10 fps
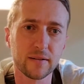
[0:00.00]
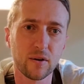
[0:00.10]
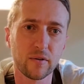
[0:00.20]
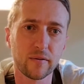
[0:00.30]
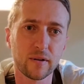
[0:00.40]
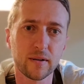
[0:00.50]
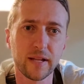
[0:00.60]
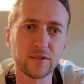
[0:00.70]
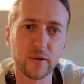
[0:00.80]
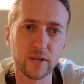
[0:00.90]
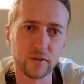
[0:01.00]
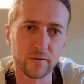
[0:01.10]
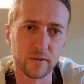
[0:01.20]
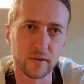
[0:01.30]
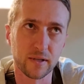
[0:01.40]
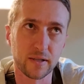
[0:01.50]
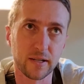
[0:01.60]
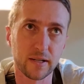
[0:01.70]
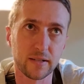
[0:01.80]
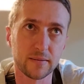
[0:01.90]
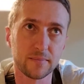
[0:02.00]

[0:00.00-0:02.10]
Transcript: over. That's what I use for